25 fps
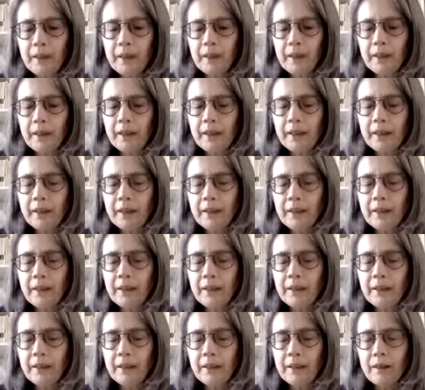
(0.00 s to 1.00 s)
and
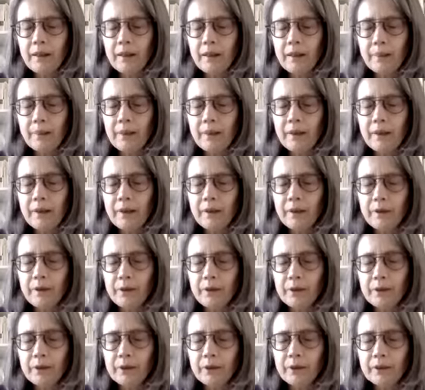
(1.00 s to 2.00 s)
then my
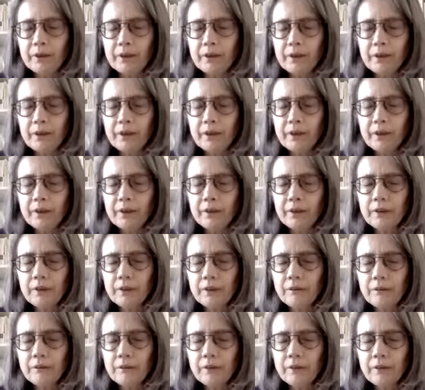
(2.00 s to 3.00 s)
focus is
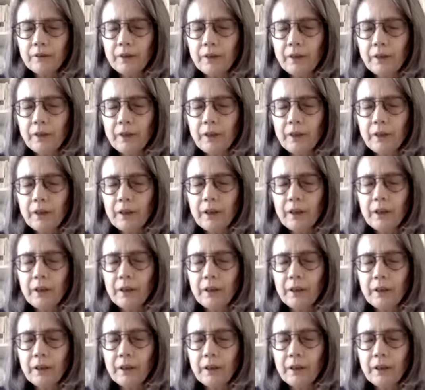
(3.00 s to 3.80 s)
for the